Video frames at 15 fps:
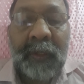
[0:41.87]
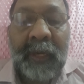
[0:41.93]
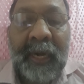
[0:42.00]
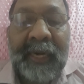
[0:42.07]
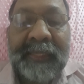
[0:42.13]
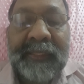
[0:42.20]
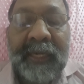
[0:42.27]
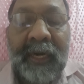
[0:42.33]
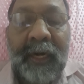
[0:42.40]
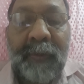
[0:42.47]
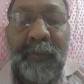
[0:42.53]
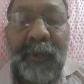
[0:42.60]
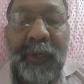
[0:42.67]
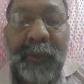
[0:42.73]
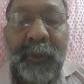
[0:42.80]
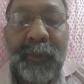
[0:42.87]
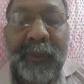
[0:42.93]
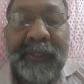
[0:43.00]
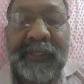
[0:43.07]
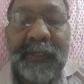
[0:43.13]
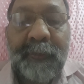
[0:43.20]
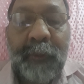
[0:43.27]
LSRW
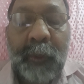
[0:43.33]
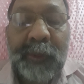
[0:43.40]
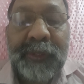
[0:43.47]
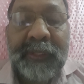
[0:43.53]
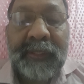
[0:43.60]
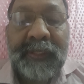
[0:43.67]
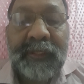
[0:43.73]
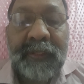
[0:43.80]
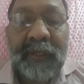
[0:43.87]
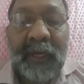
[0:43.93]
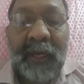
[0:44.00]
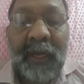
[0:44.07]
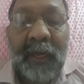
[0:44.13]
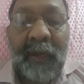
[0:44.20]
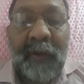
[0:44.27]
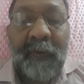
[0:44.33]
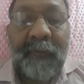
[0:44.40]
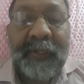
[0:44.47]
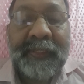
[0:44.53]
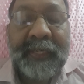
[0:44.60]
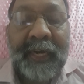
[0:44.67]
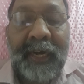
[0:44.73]
is a process
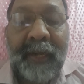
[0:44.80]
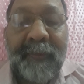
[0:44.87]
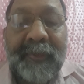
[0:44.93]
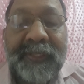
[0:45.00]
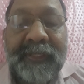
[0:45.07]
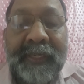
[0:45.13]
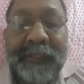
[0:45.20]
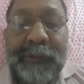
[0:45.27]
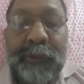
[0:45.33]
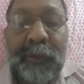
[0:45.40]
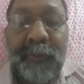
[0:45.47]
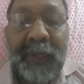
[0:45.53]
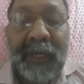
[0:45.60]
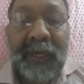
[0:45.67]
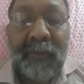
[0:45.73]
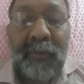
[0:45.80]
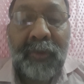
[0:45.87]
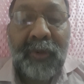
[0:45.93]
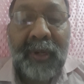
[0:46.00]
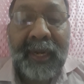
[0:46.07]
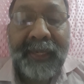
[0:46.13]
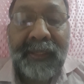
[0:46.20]
which enables us to become
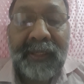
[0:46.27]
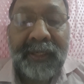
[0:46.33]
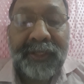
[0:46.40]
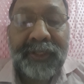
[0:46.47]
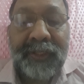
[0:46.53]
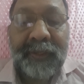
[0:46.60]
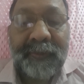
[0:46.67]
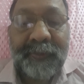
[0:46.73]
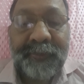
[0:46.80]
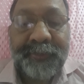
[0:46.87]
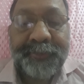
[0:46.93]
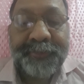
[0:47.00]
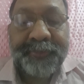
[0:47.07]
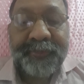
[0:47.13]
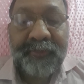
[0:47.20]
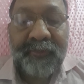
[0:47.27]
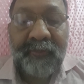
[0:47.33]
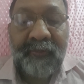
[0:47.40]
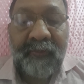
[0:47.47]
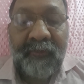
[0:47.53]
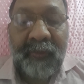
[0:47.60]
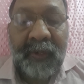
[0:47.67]
good writers.
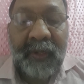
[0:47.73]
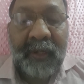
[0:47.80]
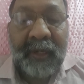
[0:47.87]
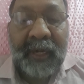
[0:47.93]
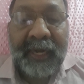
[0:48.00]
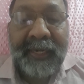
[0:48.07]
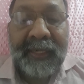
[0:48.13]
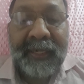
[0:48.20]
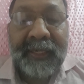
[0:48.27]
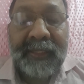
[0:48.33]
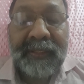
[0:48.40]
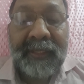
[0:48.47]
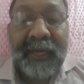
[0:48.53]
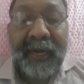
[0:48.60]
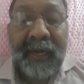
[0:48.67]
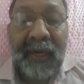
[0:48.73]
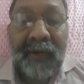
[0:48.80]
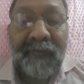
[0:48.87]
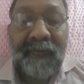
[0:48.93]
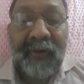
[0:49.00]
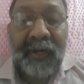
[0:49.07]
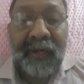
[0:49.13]
Writing is the end
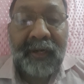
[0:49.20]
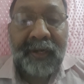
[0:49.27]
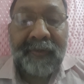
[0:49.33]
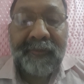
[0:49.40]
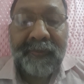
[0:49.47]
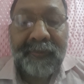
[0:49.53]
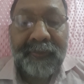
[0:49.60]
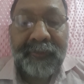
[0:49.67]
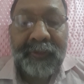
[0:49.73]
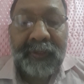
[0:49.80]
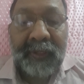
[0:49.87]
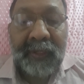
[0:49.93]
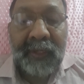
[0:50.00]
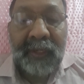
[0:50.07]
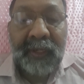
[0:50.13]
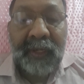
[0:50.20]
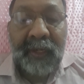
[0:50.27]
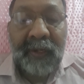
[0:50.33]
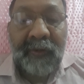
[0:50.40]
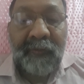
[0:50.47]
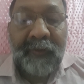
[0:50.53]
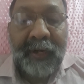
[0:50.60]
of learning.
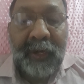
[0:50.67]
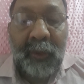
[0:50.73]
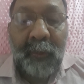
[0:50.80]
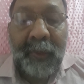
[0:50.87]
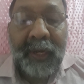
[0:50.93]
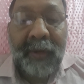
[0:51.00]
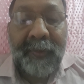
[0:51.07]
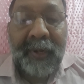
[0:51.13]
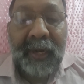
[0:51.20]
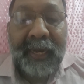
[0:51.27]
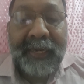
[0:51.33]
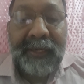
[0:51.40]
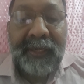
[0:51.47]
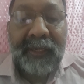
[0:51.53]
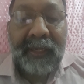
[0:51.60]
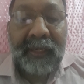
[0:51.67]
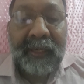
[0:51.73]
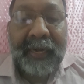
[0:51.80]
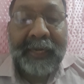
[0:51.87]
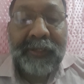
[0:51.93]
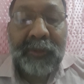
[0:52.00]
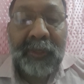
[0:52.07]
When you become a writer,
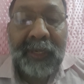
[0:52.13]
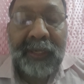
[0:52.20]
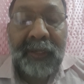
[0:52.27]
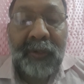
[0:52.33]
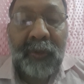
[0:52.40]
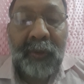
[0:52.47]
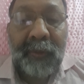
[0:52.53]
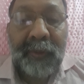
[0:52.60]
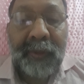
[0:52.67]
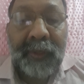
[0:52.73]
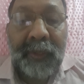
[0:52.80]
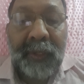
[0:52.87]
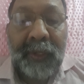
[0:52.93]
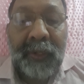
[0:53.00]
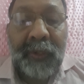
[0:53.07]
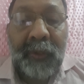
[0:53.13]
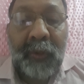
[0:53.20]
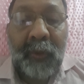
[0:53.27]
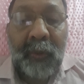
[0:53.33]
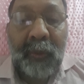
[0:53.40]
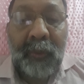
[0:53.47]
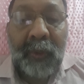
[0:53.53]
actually
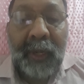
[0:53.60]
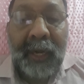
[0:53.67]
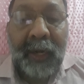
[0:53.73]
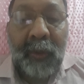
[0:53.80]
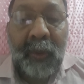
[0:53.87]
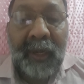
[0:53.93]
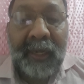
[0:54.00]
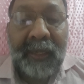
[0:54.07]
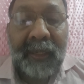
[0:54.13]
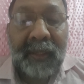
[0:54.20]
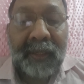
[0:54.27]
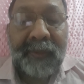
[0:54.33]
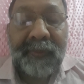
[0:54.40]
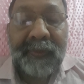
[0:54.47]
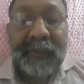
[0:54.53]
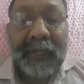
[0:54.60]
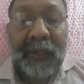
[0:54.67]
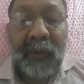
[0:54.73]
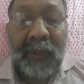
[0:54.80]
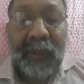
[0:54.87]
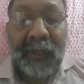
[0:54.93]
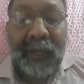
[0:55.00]
you are a good learner.
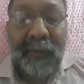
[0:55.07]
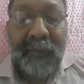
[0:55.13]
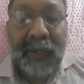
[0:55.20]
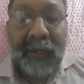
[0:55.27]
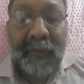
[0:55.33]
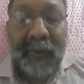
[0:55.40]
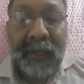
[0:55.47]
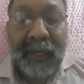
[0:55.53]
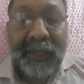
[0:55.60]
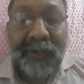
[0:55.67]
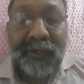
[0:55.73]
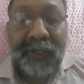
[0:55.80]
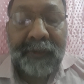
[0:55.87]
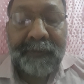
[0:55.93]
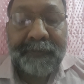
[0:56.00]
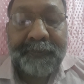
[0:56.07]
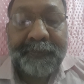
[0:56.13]
Then only you can become a writer.